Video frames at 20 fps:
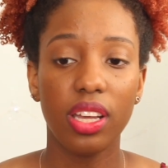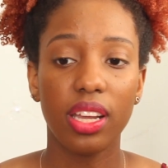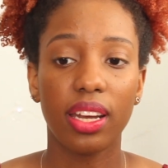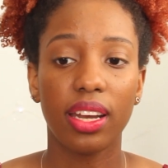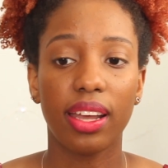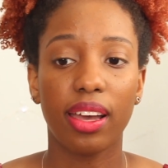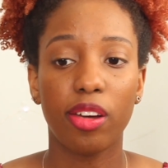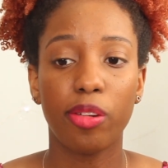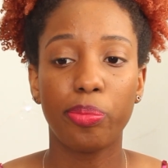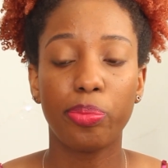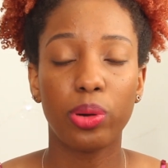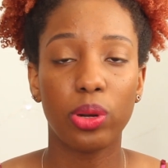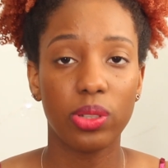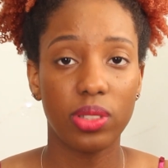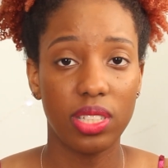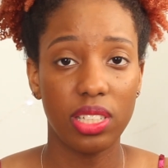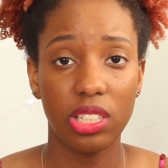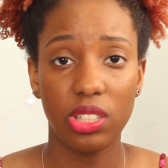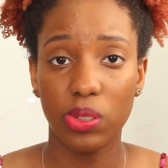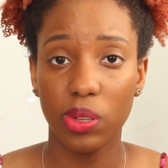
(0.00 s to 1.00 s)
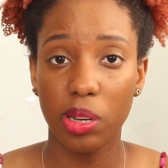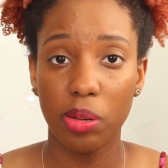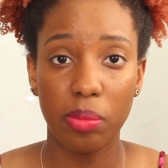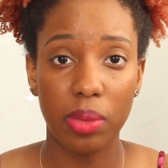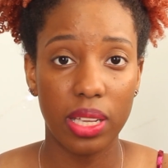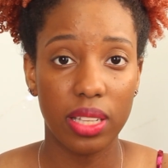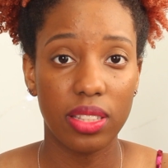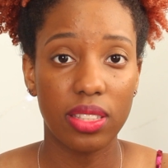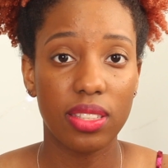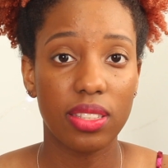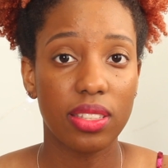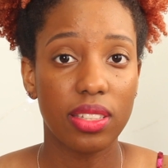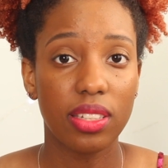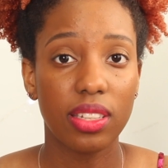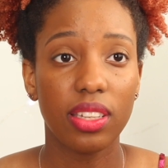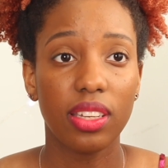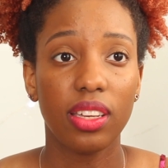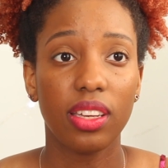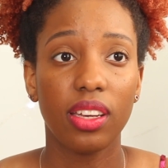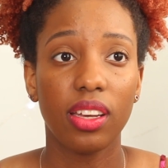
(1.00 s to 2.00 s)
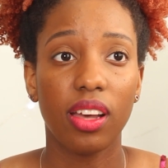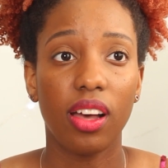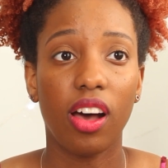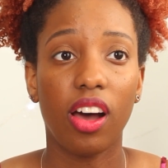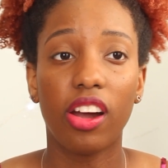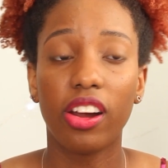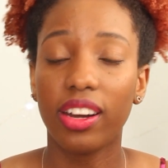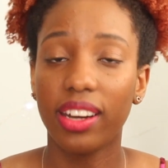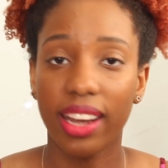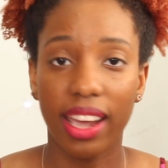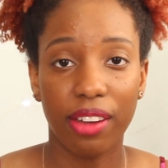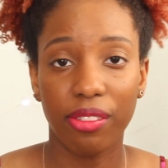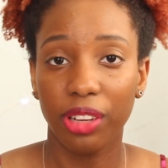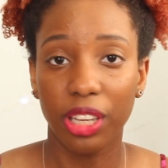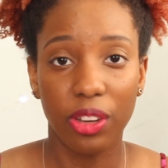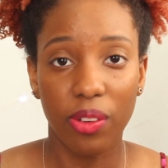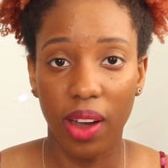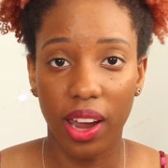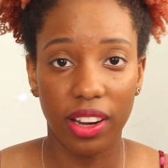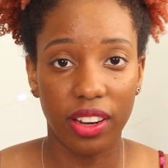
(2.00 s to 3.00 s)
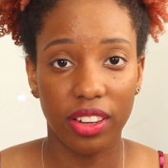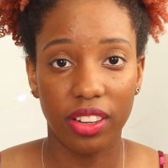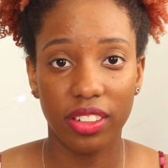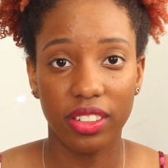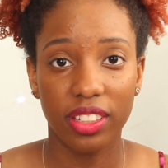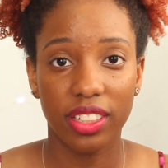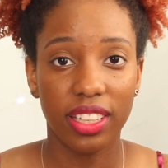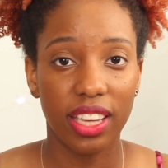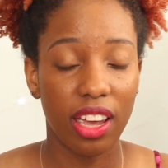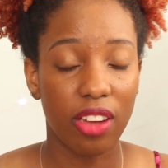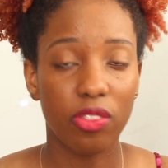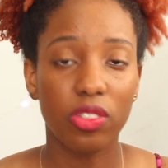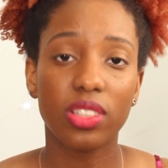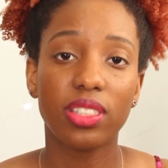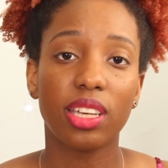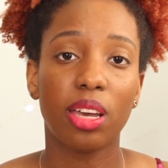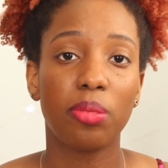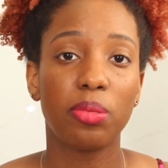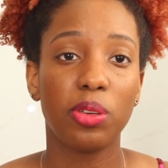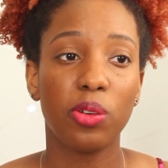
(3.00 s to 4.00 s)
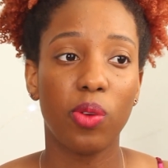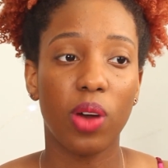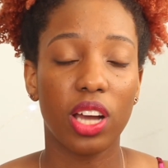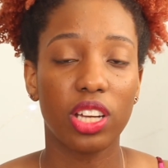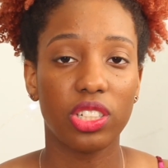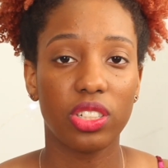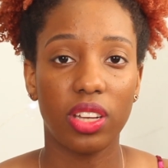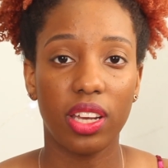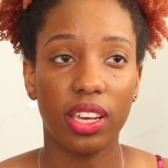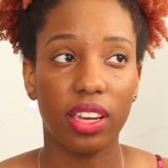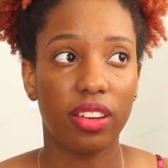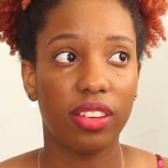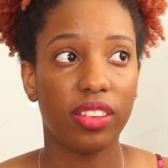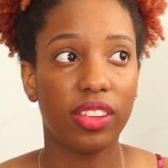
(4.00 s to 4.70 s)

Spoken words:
Now, protein treatments are not required every time you wash your hair.